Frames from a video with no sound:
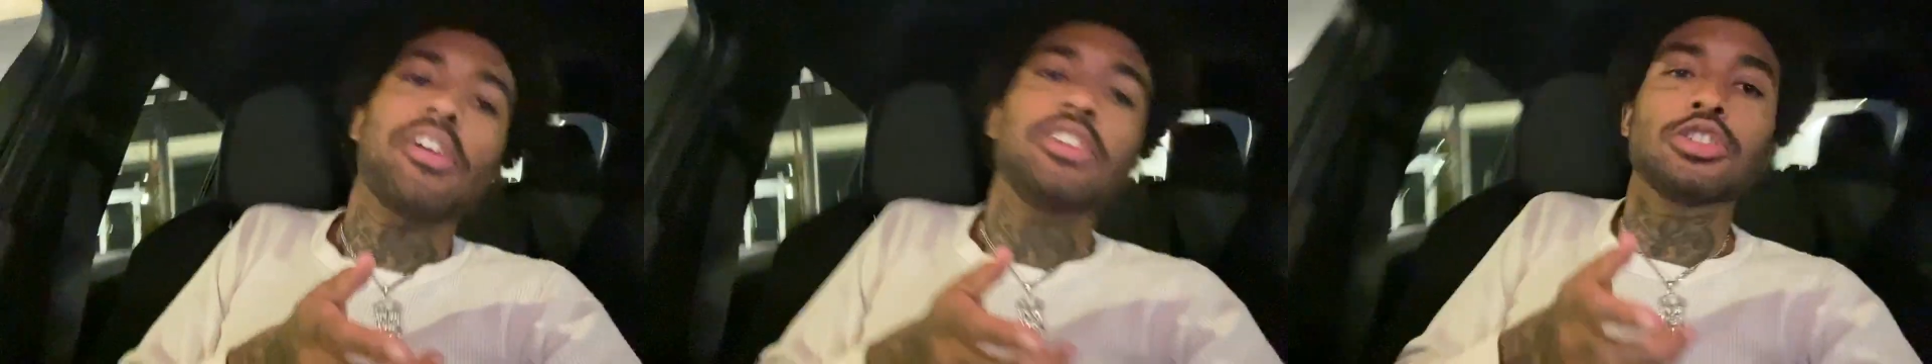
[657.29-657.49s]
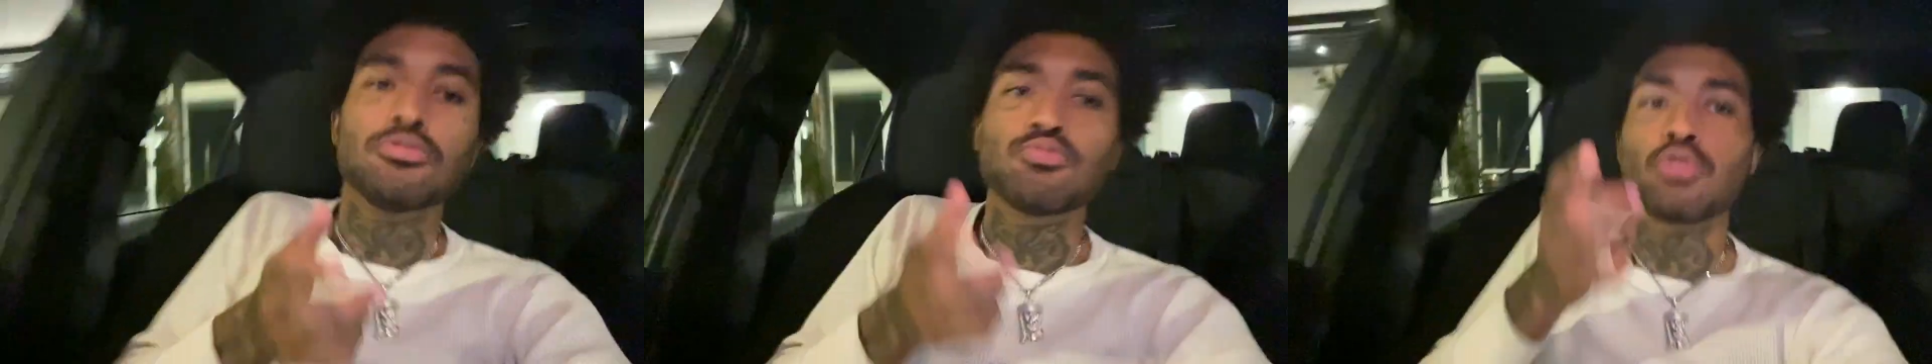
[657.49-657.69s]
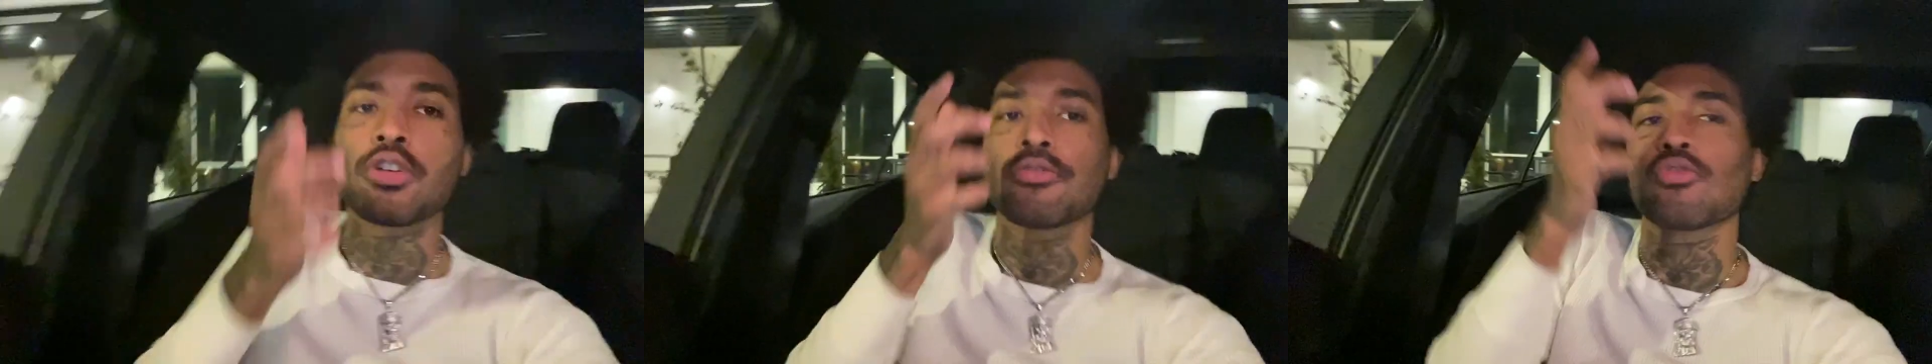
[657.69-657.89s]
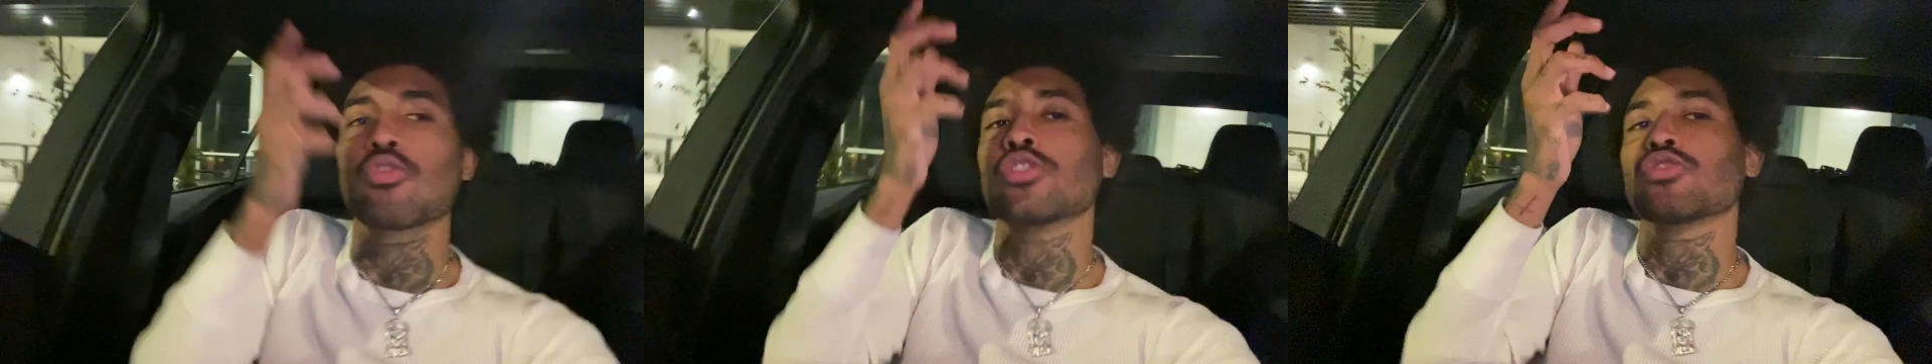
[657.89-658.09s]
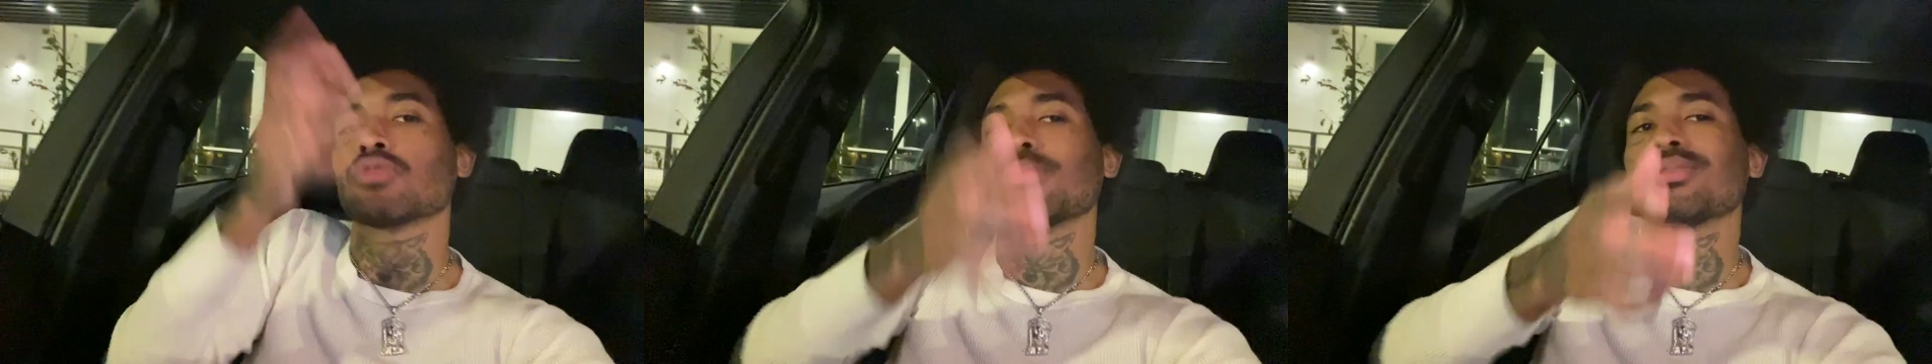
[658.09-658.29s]
It's your boy
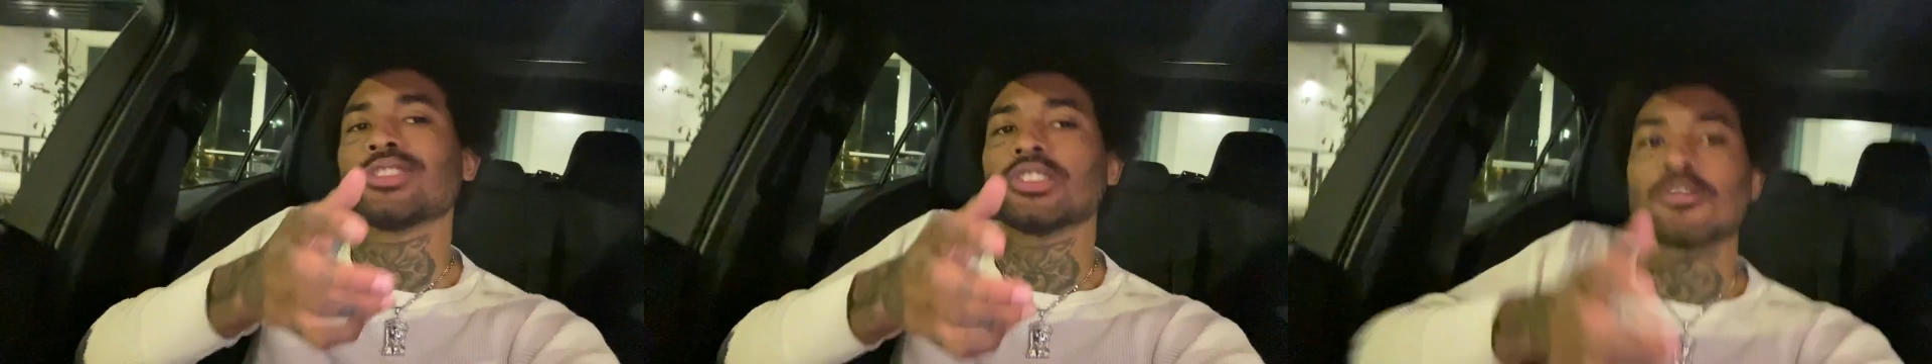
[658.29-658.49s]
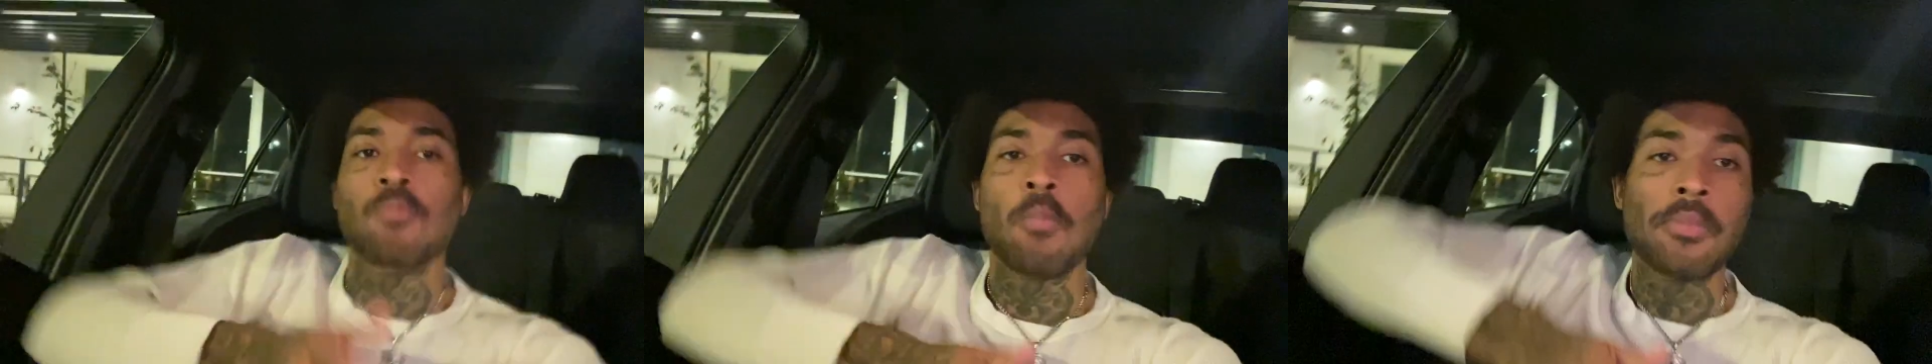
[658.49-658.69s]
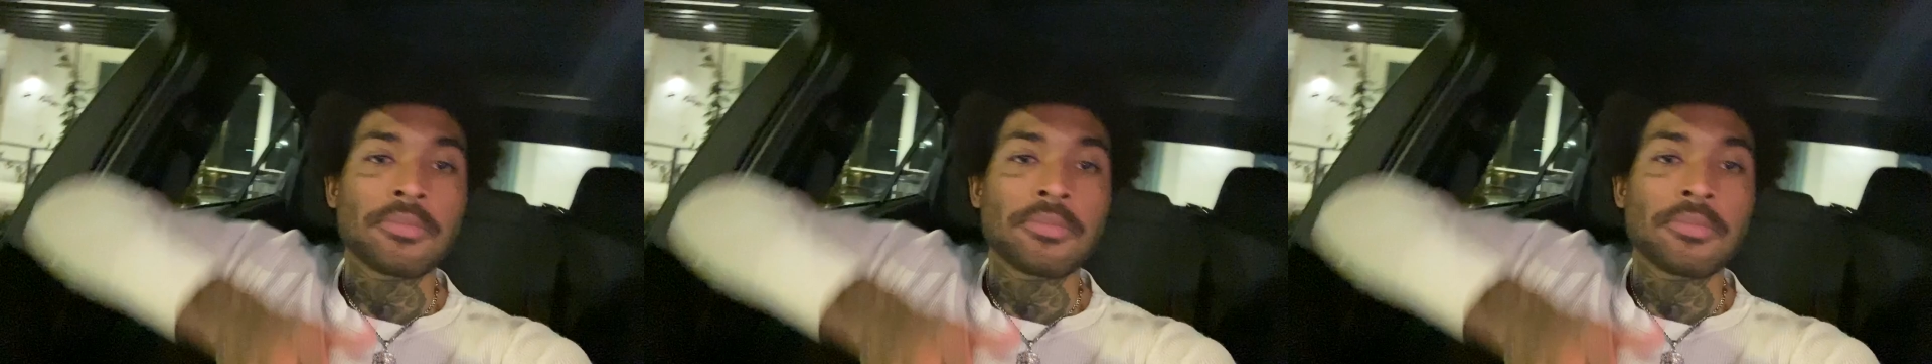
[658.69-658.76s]
Forest Ripperton,